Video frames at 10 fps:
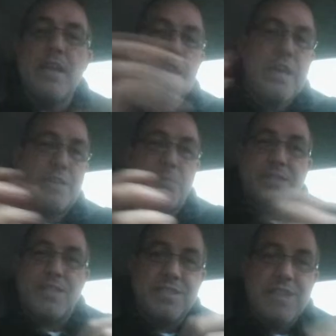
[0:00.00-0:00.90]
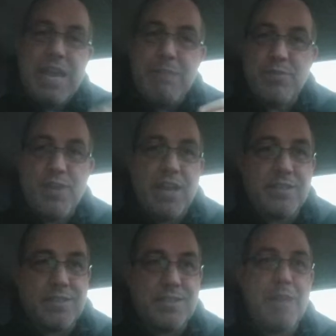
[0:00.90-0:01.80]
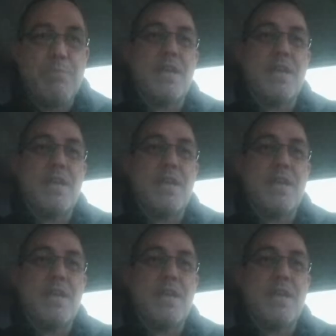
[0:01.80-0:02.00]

But it's the same thing. It's the same thing.